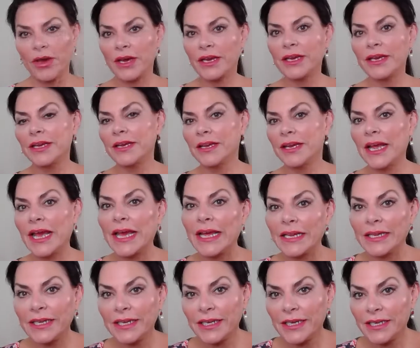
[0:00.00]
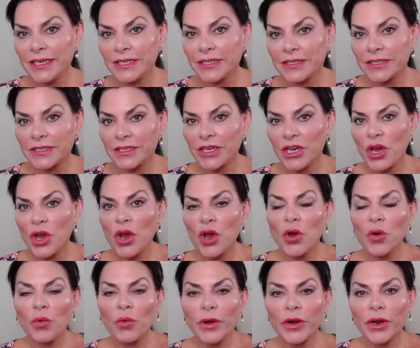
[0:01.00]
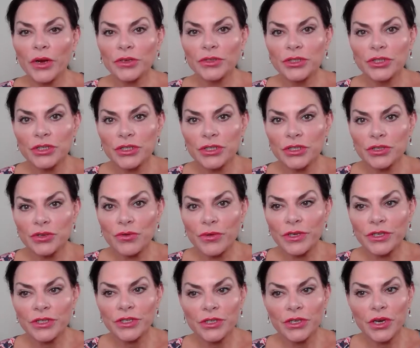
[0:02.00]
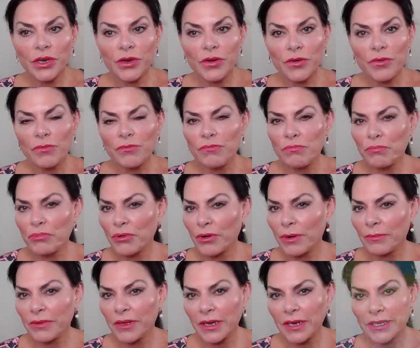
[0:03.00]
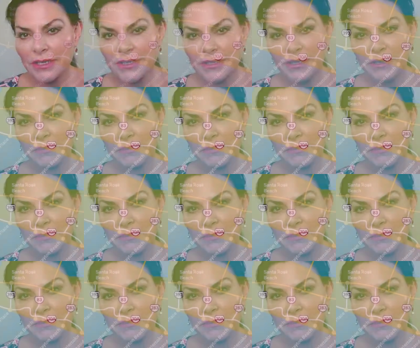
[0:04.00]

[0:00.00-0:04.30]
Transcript: again, heading east, we are just going to go probably less than